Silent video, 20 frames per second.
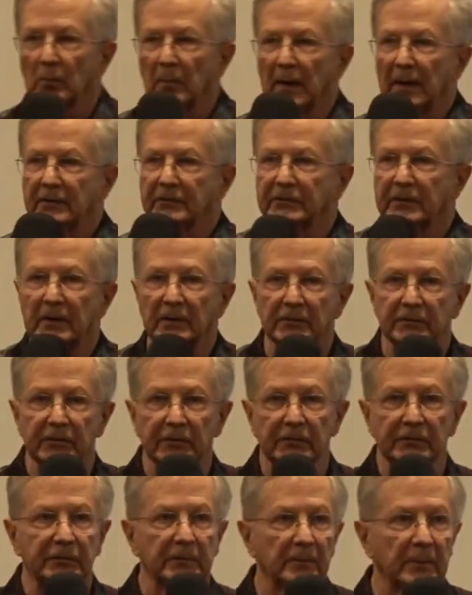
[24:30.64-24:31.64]
my sound
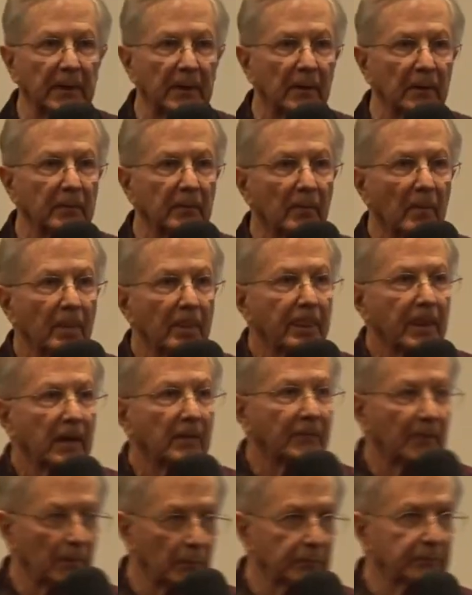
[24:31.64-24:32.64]
system out
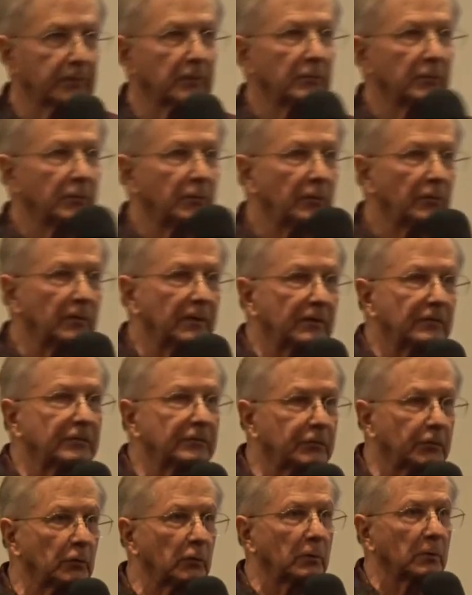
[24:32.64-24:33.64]
if I was going to do this
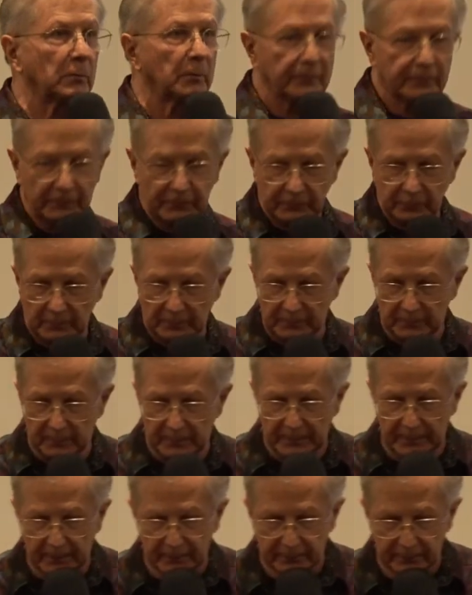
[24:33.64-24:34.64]
tour with this one
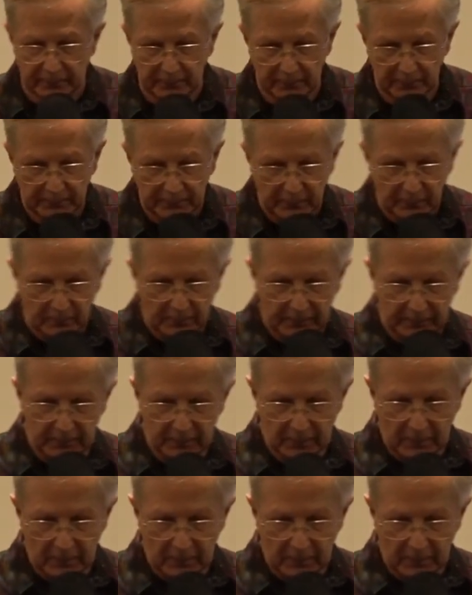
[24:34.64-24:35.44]
band, and I'm going,